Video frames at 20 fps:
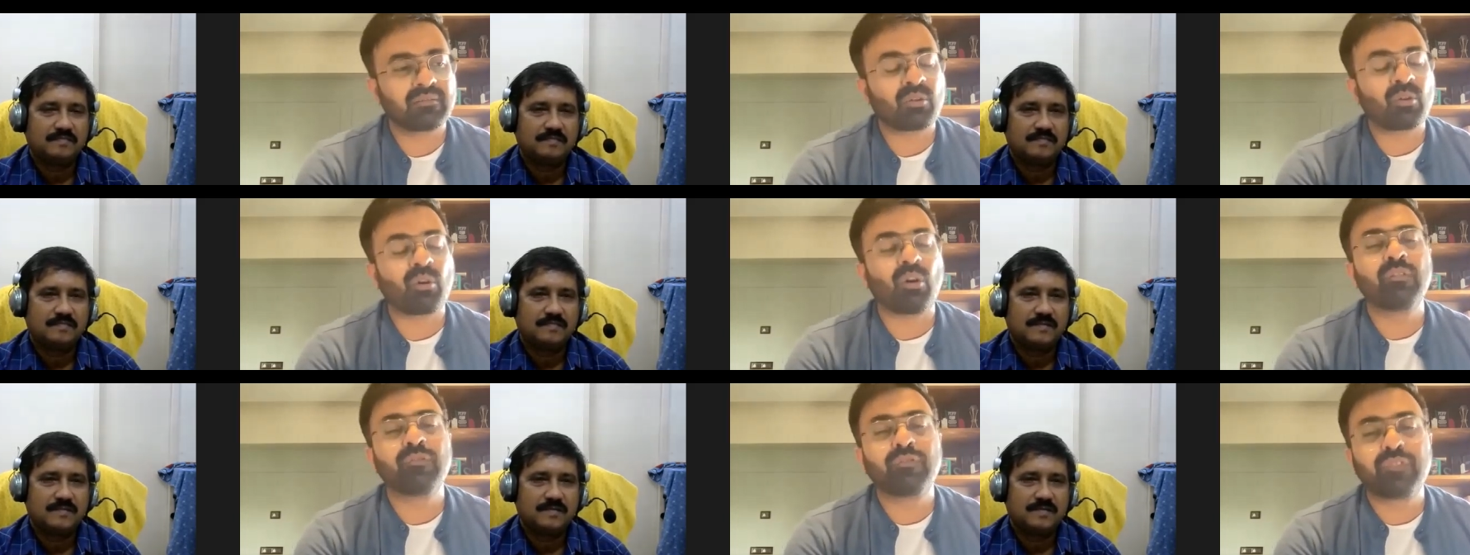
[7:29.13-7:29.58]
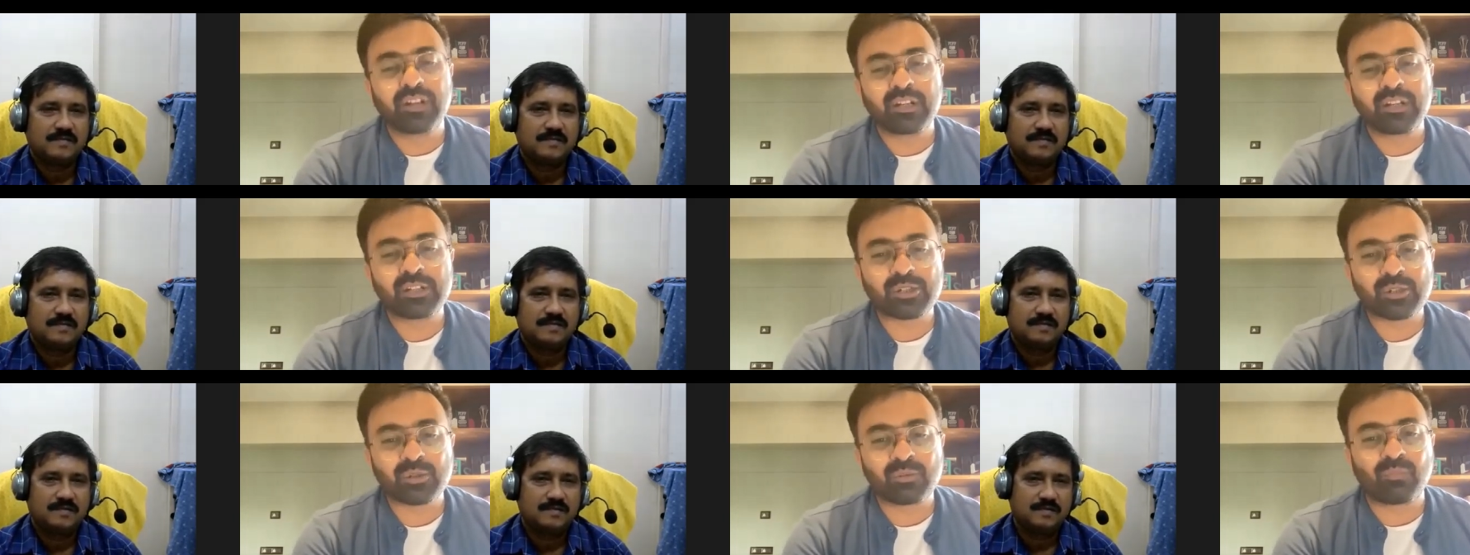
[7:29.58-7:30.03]

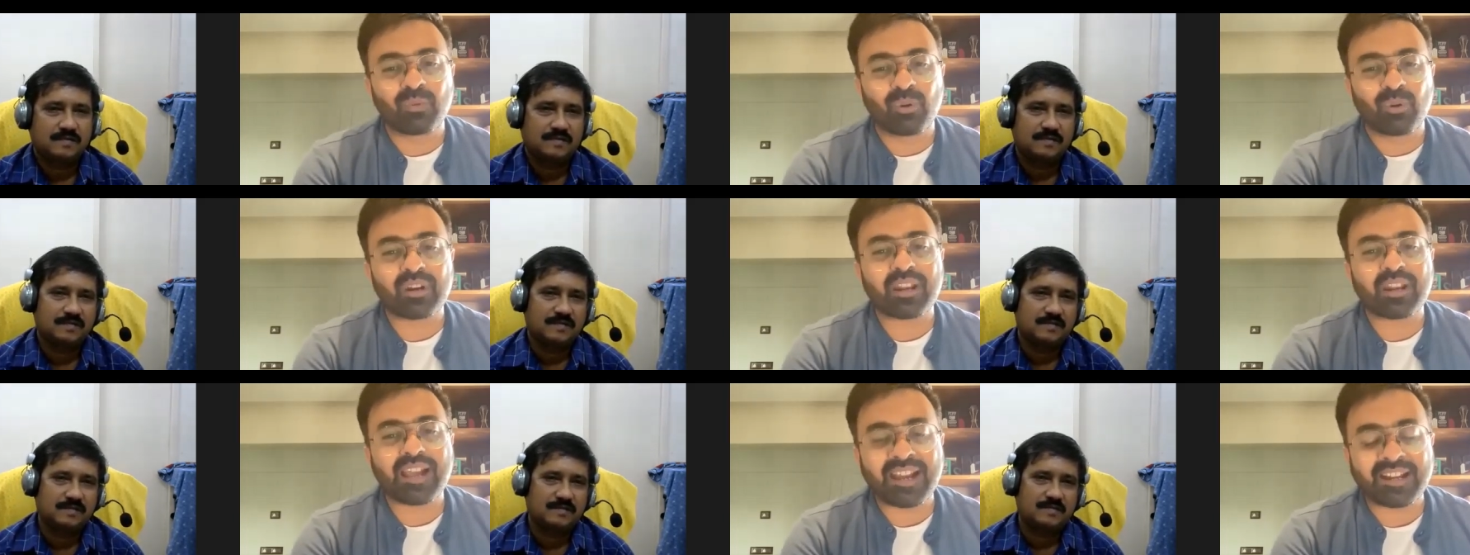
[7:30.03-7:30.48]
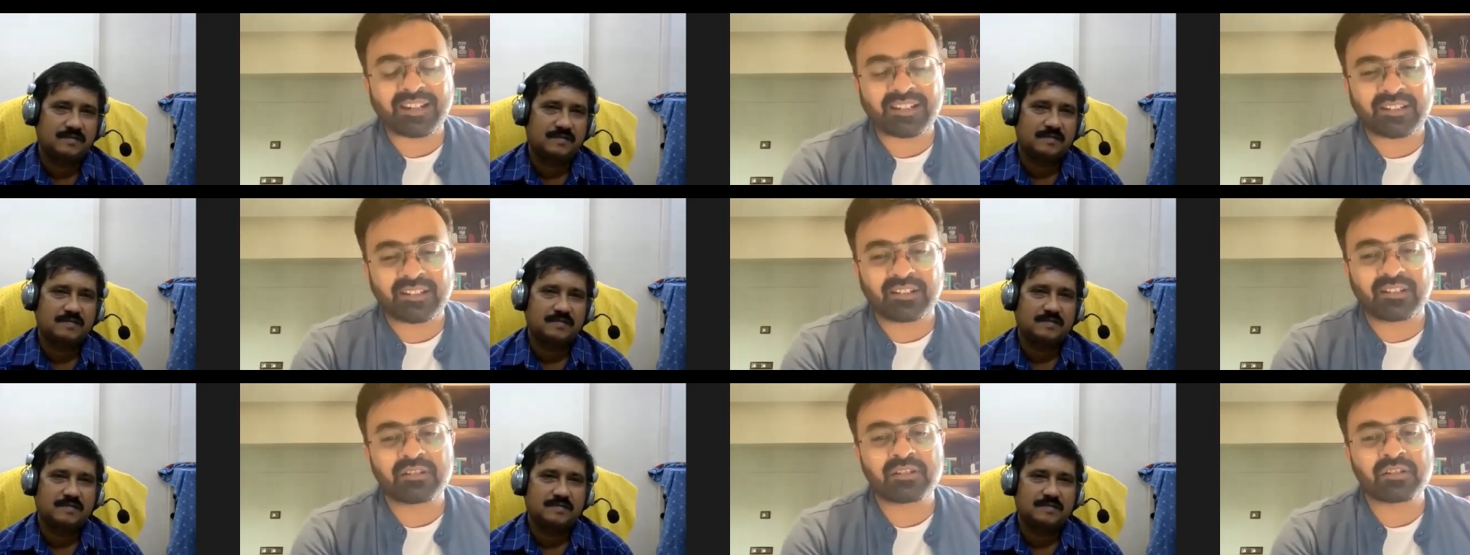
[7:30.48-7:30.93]
Speaker 1: confidence to more
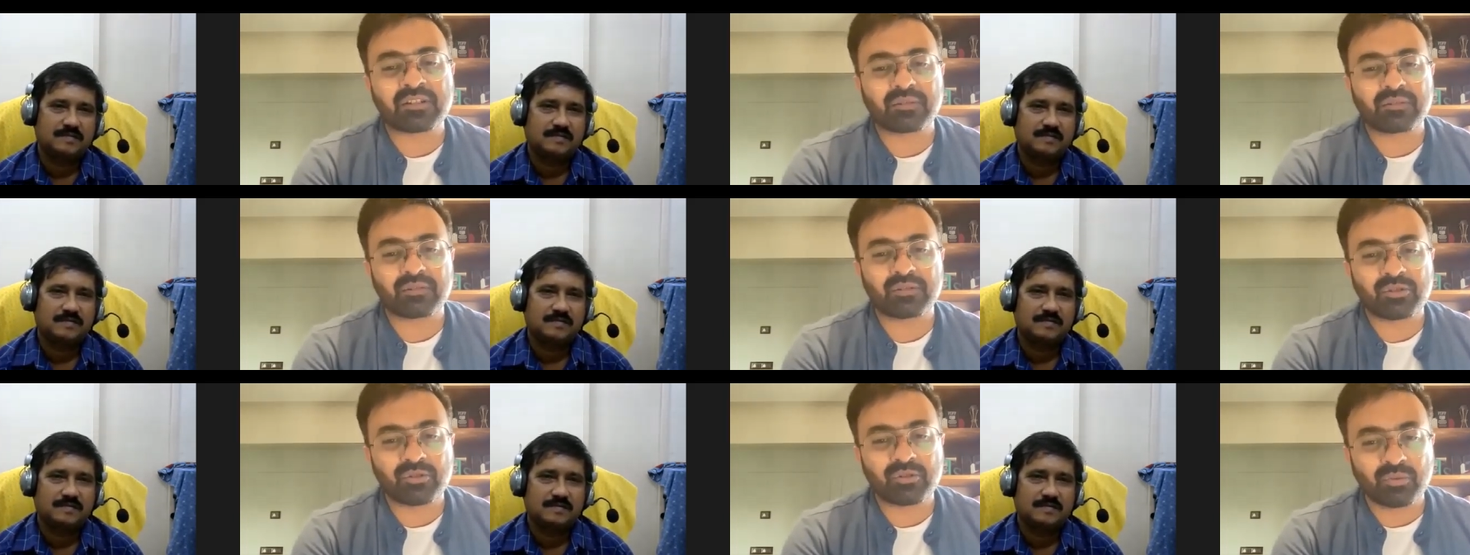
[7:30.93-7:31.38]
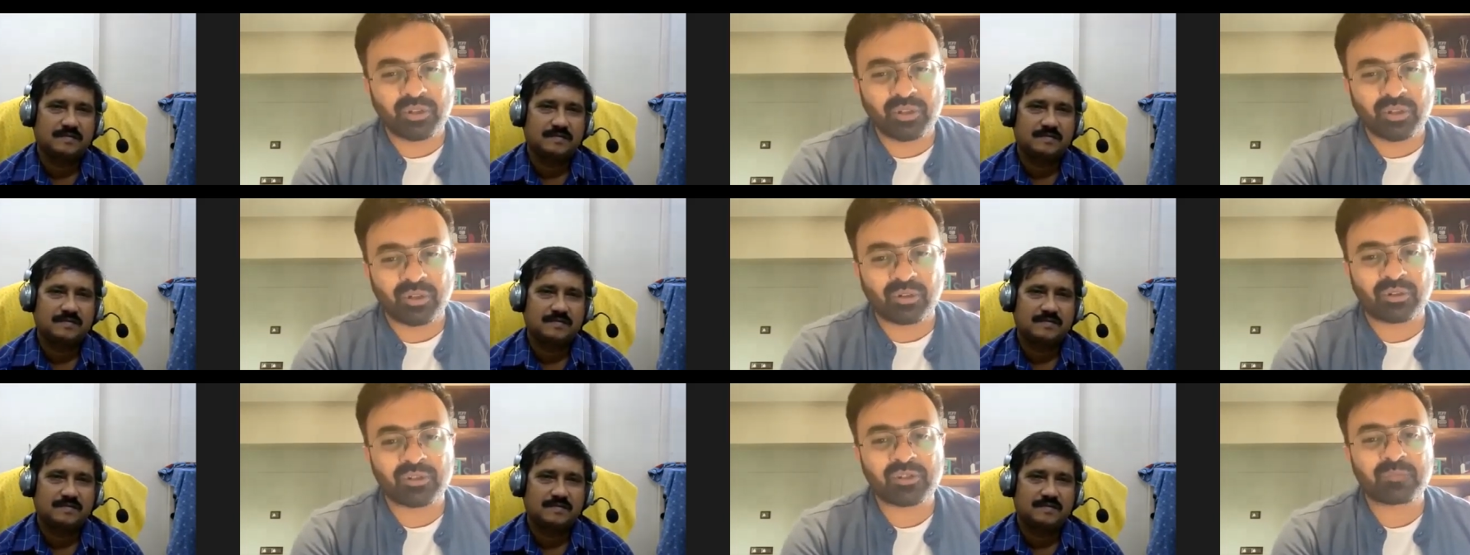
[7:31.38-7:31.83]
actors,
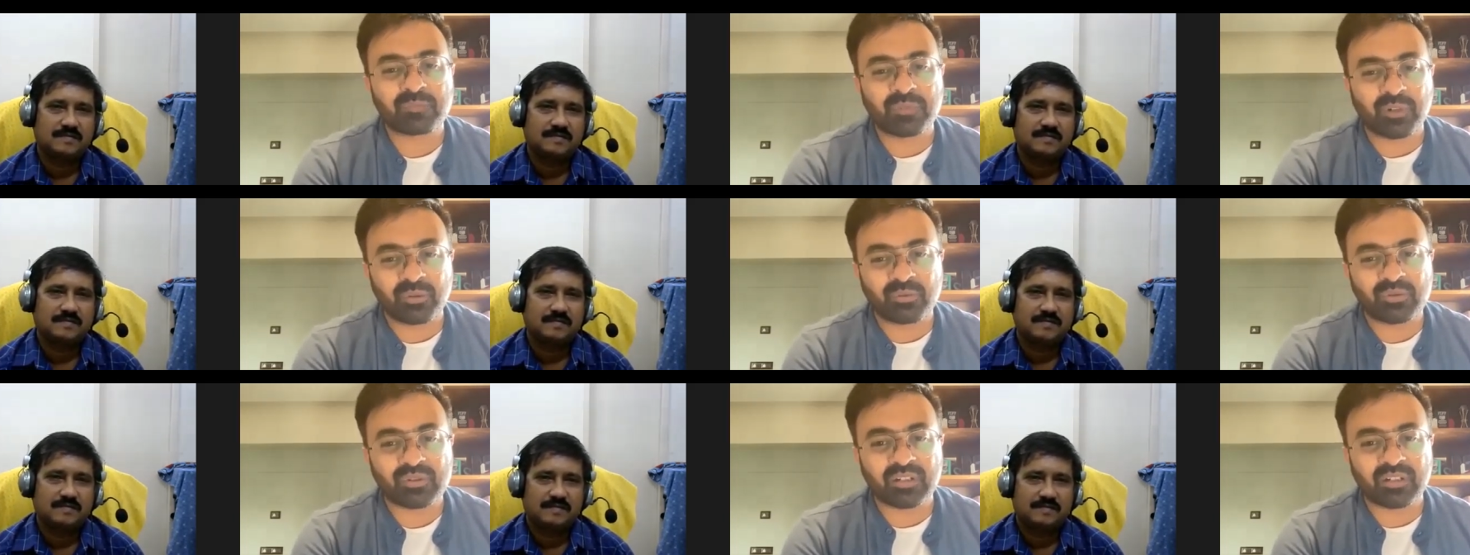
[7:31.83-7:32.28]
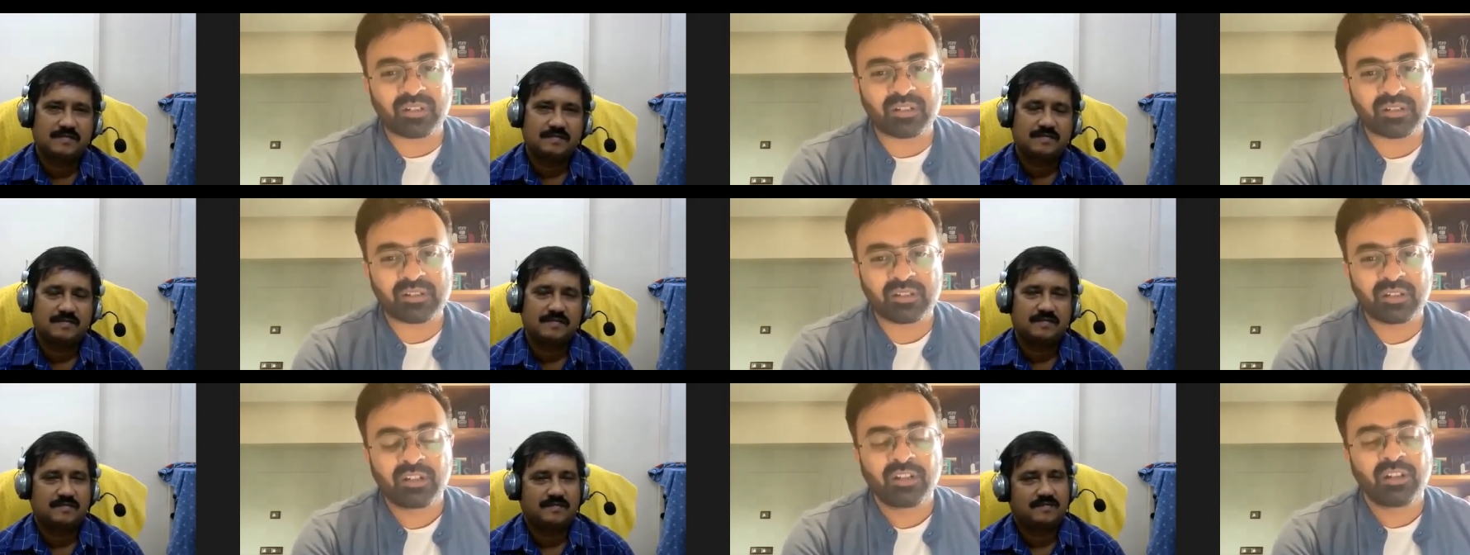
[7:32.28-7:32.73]
studios,
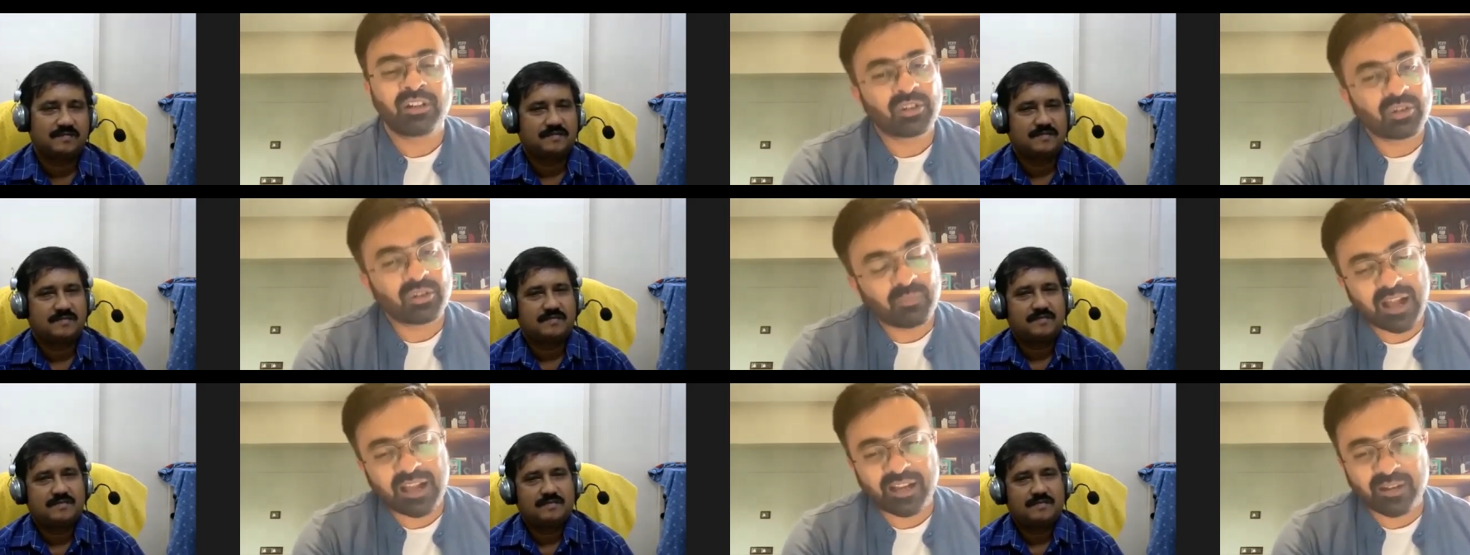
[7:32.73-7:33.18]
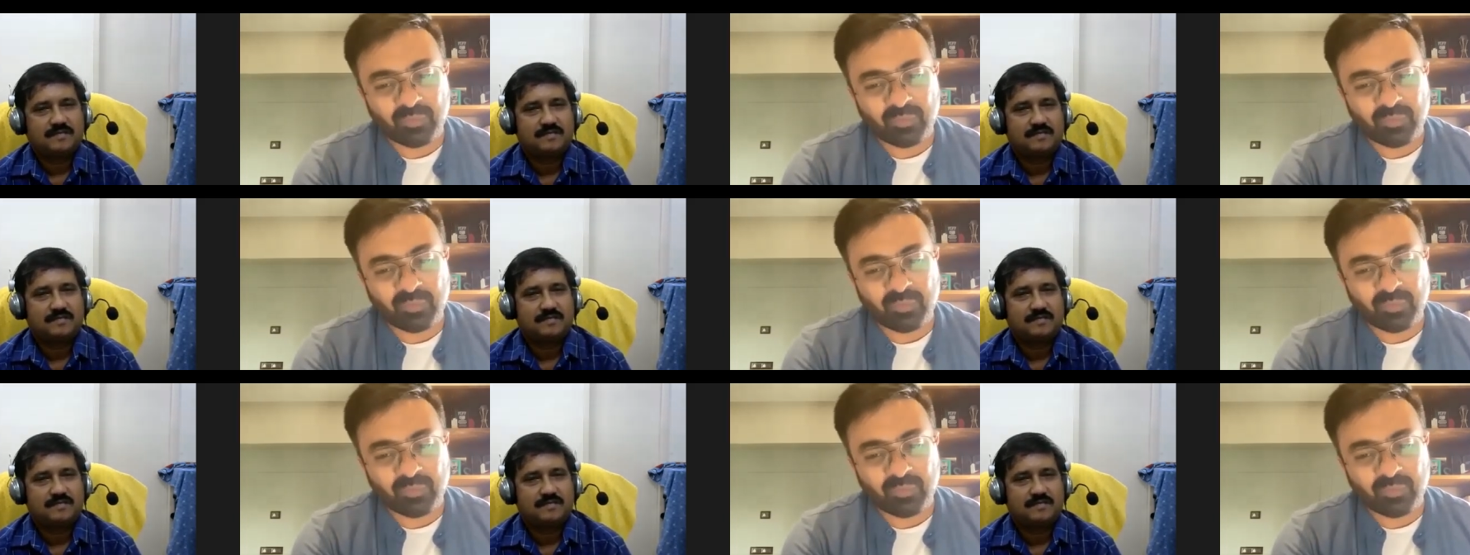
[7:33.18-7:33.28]
producers to back